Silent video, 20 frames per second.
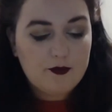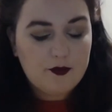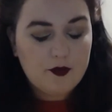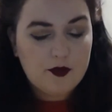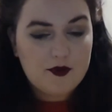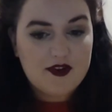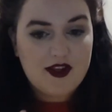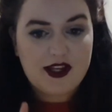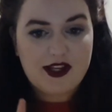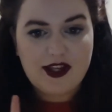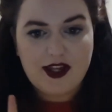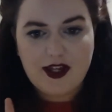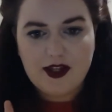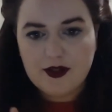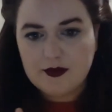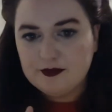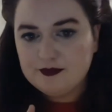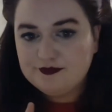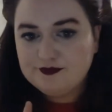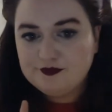It was like
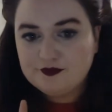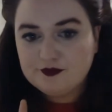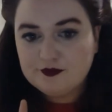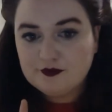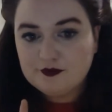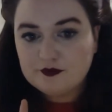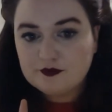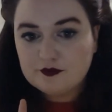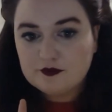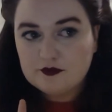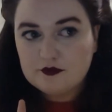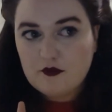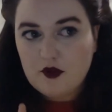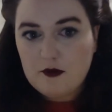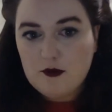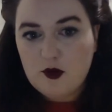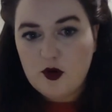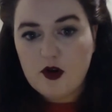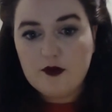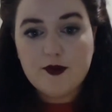
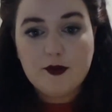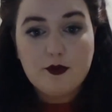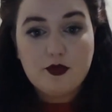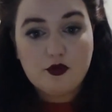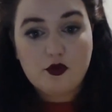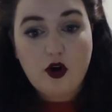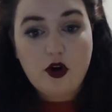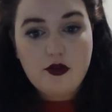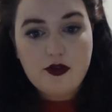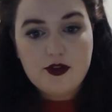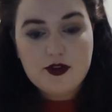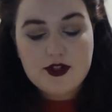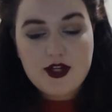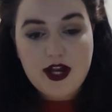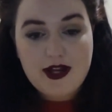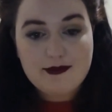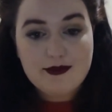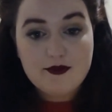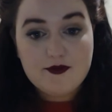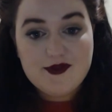more of a broth
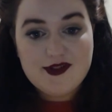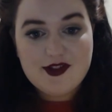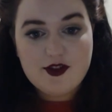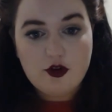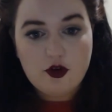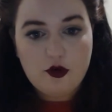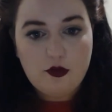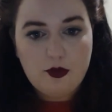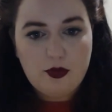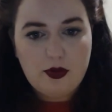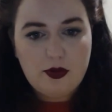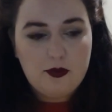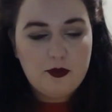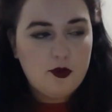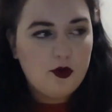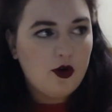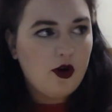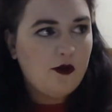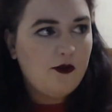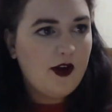type of soup,
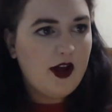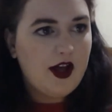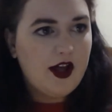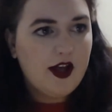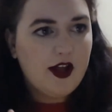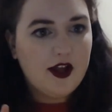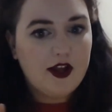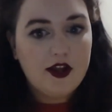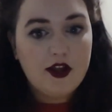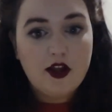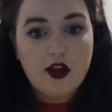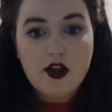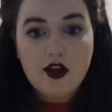more of a